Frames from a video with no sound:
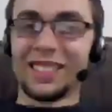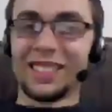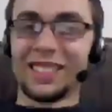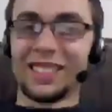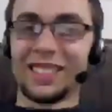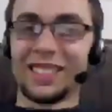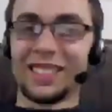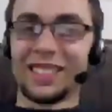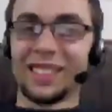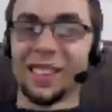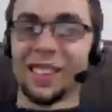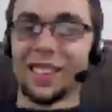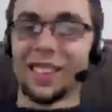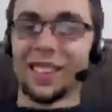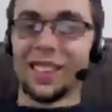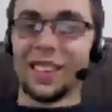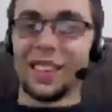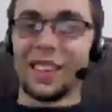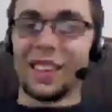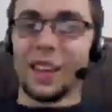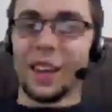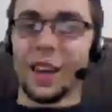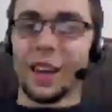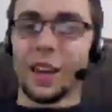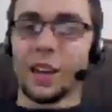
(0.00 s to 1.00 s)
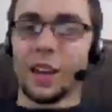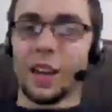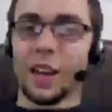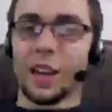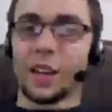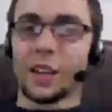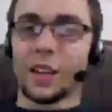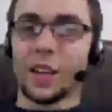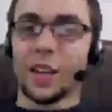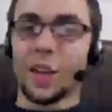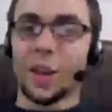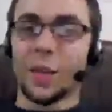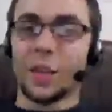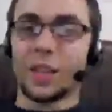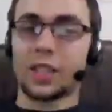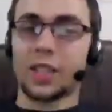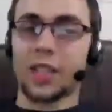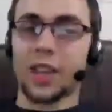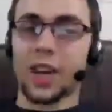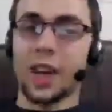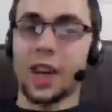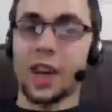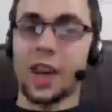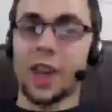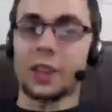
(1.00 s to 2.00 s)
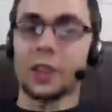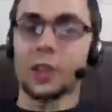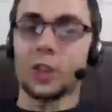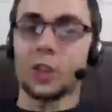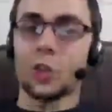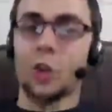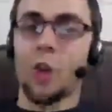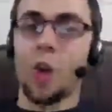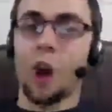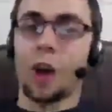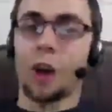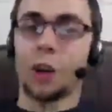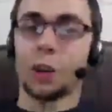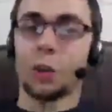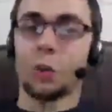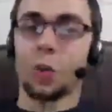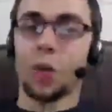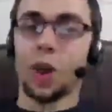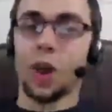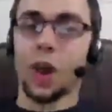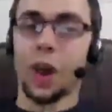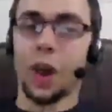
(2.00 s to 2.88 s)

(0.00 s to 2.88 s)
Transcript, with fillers: Alright, Leon, uh, kill this guy as you're walking away.